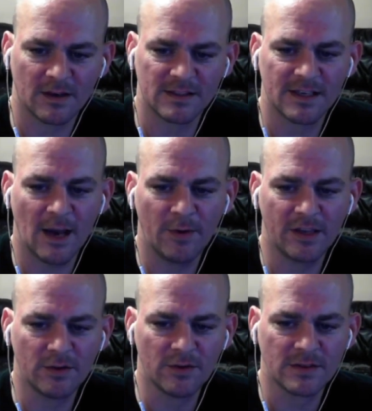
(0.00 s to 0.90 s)
And now we
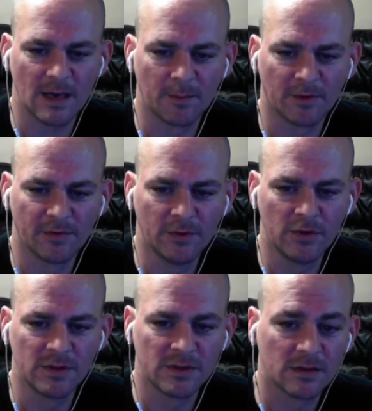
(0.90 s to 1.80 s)
can use Emperor
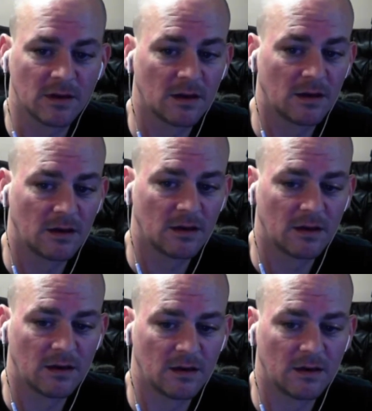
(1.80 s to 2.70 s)
Fu's
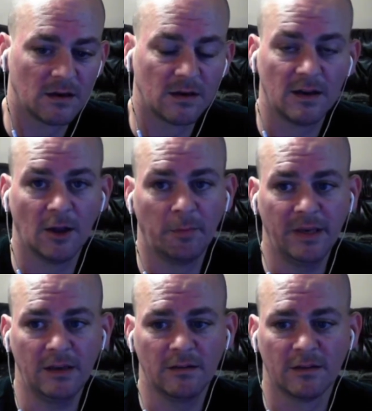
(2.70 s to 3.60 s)

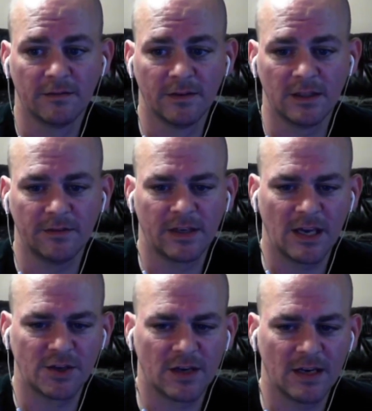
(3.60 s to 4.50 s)
LB, fill the
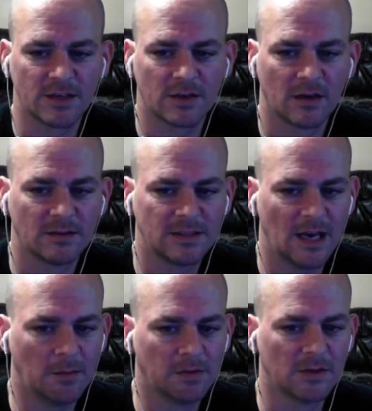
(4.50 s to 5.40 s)
evocation gauge.
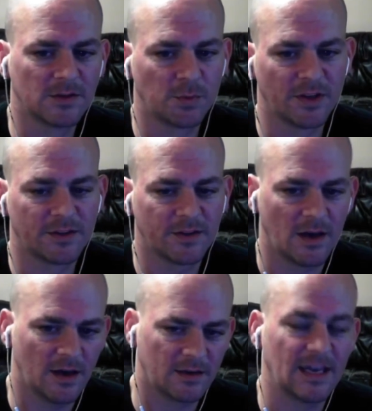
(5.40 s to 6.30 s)
Diabolos with
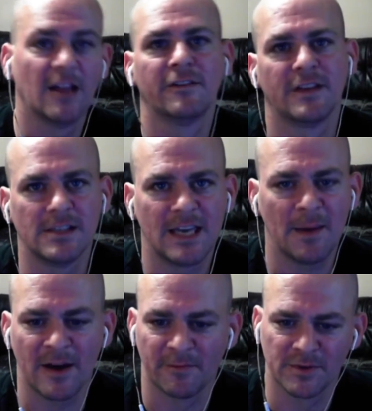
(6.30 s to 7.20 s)
Galuf because he
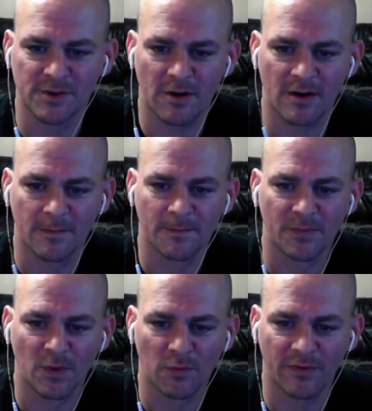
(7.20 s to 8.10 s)
came out of Berserk.
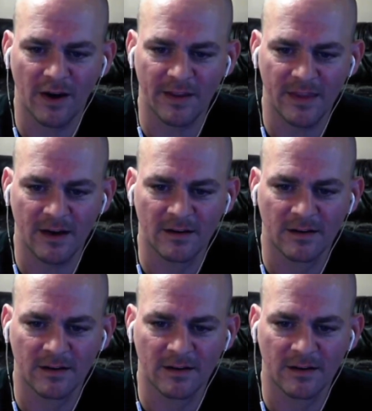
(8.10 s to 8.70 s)
Fine there.